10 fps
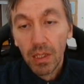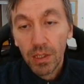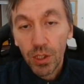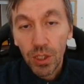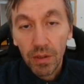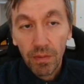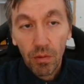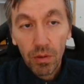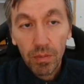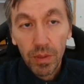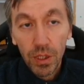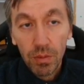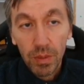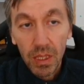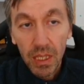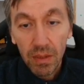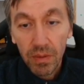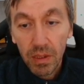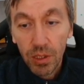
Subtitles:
g4, bishop b7,